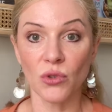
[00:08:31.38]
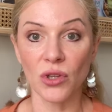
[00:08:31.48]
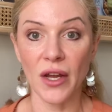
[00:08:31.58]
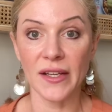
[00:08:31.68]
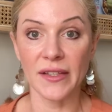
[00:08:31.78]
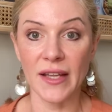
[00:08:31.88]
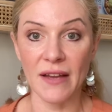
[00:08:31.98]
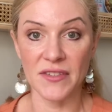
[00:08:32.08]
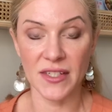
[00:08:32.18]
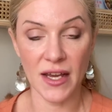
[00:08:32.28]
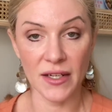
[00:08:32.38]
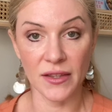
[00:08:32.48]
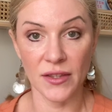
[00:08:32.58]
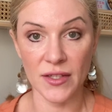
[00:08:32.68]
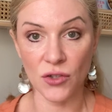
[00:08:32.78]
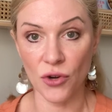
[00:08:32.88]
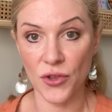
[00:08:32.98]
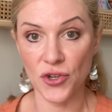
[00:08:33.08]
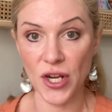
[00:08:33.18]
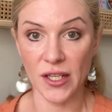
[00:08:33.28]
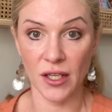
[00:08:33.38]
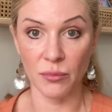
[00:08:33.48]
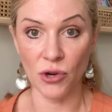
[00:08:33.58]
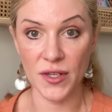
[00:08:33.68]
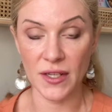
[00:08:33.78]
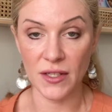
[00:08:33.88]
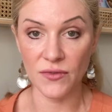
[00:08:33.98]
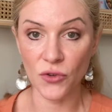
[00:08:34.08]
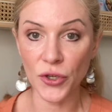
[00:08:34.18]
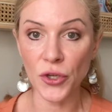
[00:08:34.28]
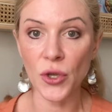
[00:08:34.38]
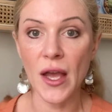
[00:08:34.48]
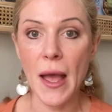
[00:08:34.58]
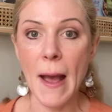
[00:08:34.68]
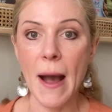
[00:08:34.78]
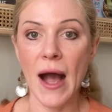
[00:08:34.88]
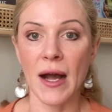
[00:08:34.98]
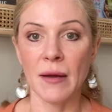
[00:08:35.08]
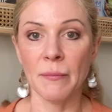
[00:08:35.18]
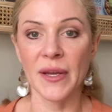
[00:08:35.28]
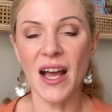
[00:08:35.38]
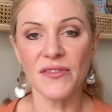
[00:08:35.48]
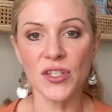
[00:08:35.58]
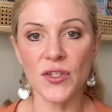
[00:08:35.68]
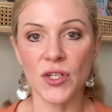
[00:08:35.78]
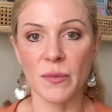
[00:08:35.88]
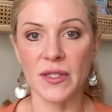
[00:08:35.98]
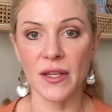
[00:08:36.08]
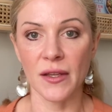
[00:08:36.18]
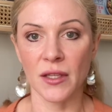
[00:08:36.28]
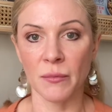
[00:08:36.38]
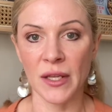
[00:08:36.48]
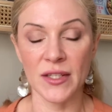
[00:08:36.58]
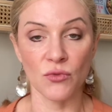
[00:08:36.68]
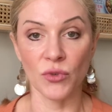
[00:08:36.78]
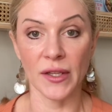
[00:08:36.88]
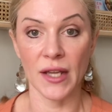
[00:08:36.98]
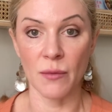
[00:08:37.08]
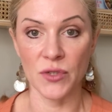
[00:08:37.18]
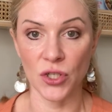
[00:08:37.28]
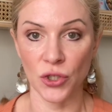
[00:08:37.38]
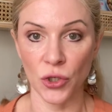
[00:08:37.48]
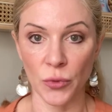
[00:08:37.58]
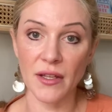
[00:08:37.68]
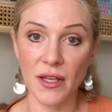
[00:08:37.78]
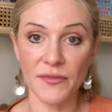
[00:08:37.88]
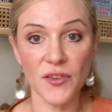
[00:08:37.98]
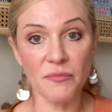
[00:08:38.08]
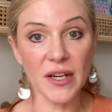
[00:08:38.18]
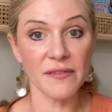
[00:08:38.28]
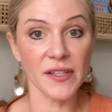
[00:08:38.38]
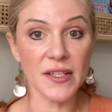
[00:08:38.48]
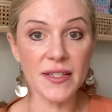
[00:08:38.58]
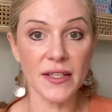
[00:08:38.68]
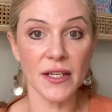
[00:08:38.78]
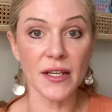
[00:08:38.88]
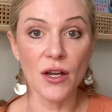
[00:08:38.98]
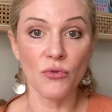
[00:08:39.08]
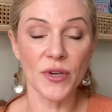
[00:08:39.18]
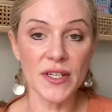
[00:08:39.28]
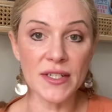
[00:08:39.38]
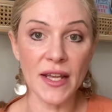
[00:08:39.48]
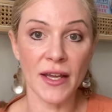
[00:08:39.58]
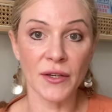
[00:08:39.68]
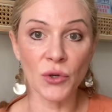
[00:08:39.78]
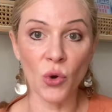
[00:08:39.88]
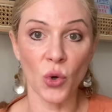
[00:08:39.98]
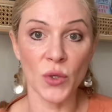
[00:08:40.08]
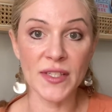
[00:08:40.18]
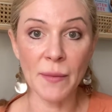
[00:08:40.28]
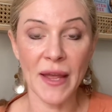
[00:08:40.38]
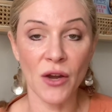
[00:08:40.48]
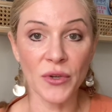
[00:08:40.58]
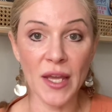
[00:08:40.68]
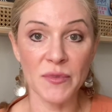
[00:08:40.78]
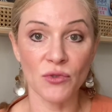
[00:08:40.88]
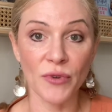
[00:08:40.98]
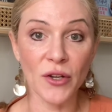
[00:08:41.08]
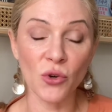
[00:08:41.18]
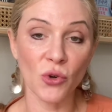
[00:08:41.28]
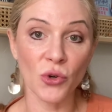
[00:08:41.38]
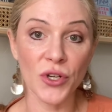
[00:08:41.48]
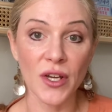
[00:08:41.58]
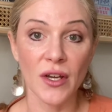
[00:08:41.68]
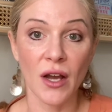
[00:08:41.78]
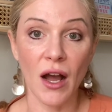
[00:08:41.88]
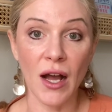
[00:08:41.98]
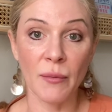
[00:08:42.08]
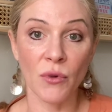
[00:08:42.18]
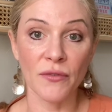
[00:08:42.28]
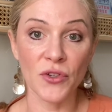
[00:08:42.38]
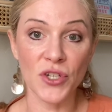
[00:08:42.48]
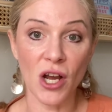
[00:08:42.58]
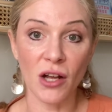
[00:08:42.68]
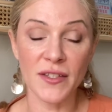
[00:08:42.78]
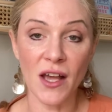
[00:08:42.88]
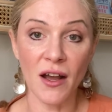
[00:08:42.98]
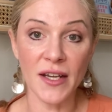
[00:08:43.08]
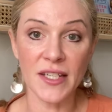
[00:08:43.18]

likely have started this growth tracking process for you. But after you stop seeing them, it's really up to you. If you've previously written down or somehow kept a record of your child's height,